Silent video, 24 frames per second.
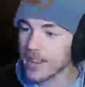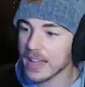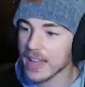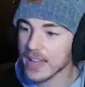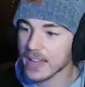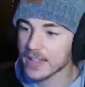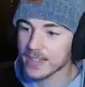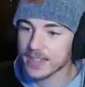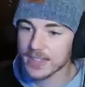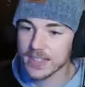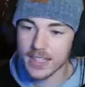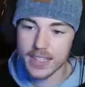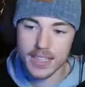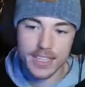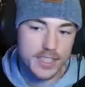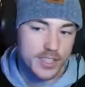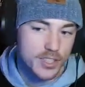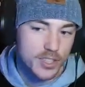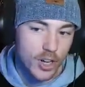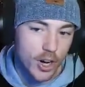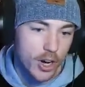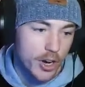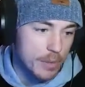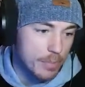they instantly
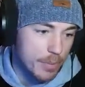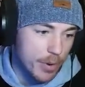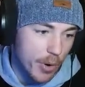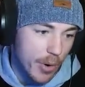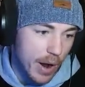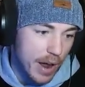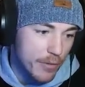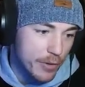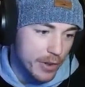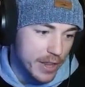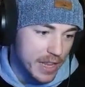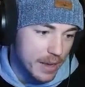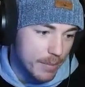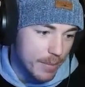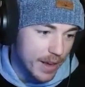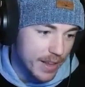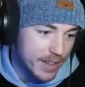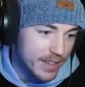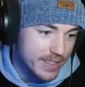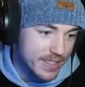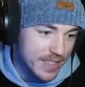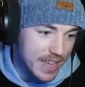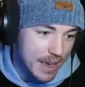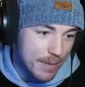start? Bro, everything about
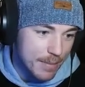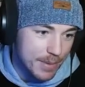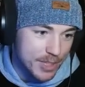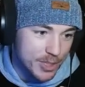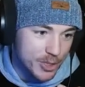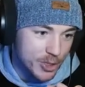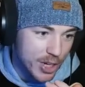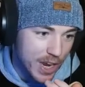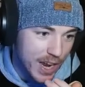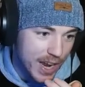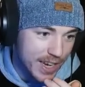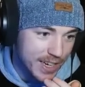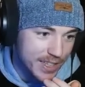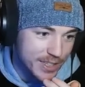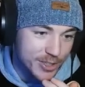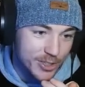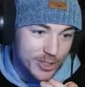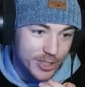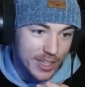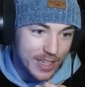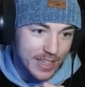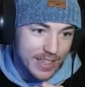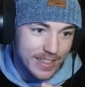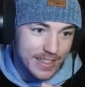this game has
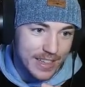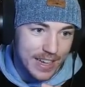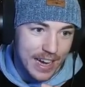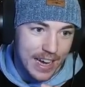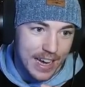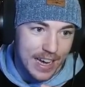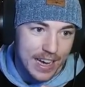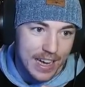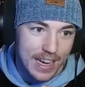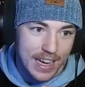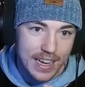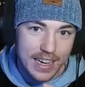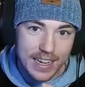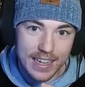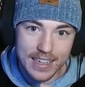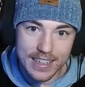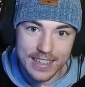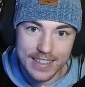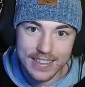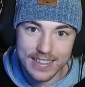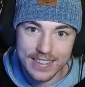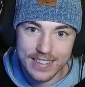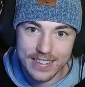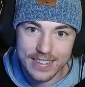changed. Duh.
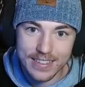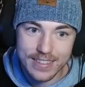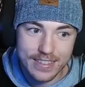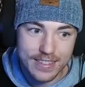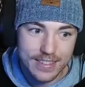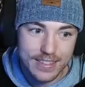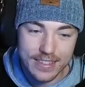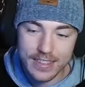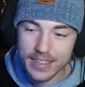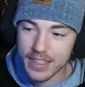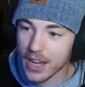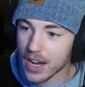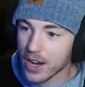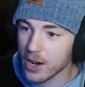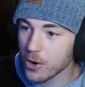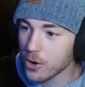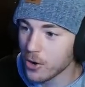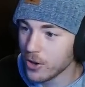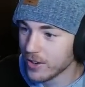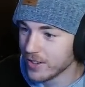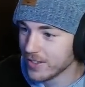Go.